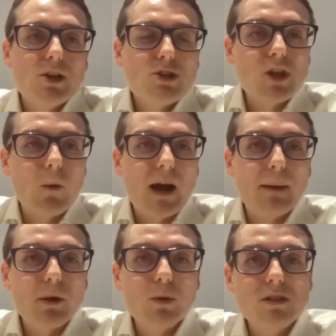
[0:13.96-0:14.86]
So
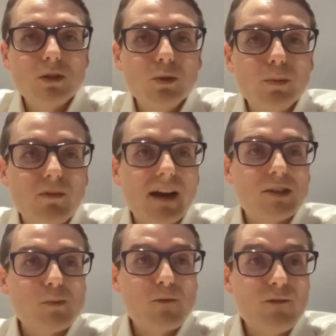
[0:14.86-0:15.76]
I'm going to
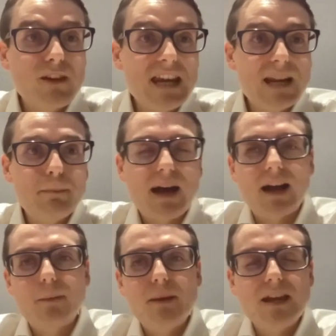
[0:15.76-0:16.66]
provide some
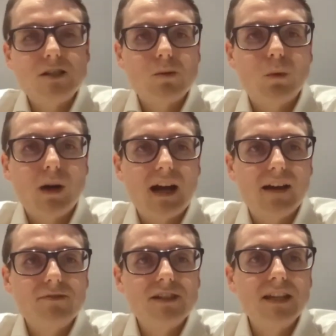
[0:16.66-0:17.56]
feedback based on what
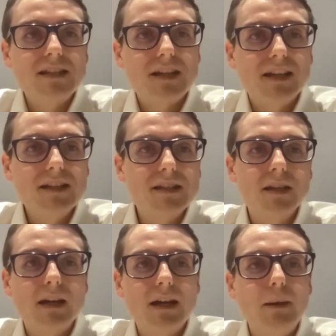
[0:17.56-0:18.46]
I've seen tonight,
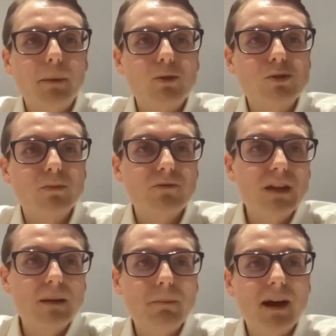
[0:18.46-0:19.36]
both some
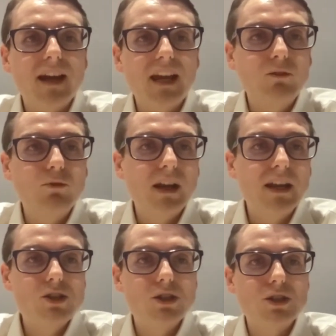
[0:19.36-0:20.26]
feedback in
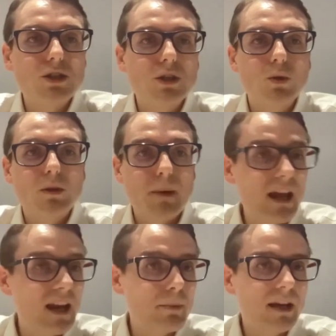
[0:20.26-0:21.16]
relation to the
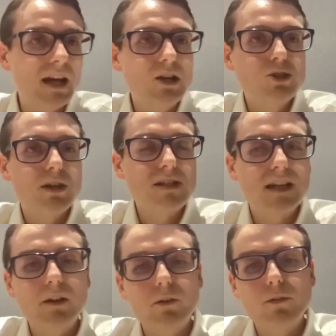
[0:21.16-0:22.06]
bail application
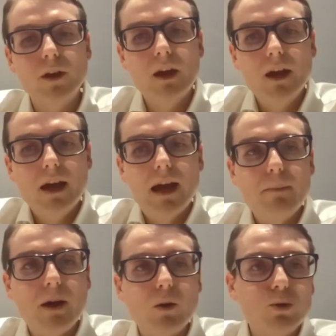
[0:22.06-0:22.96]
itself,
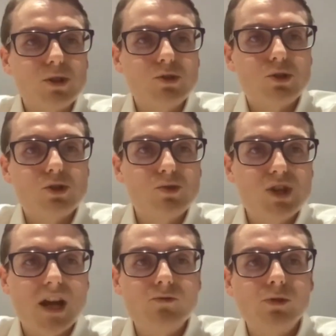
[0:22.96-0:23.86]
and also just some
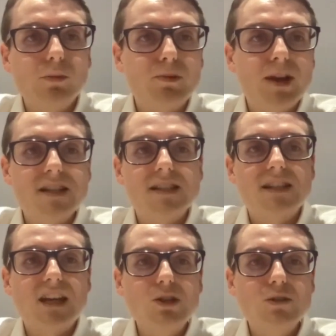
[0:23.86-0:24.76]
general
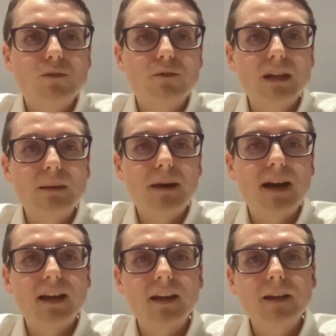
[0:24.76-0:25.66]
presentation
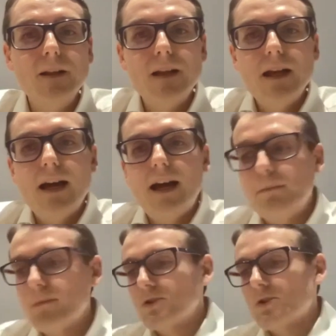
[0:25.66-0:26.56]
feedback.
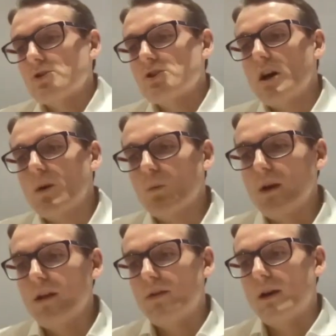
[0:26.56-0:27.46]
So I'll start
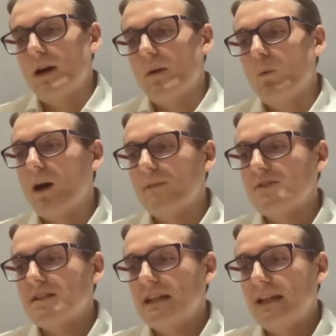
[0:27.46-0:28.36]
with what I've
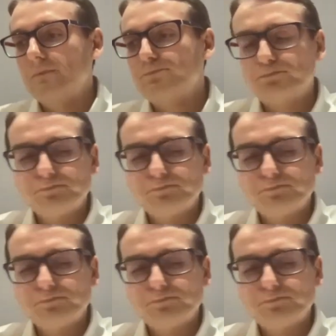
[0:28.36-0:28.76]
seen.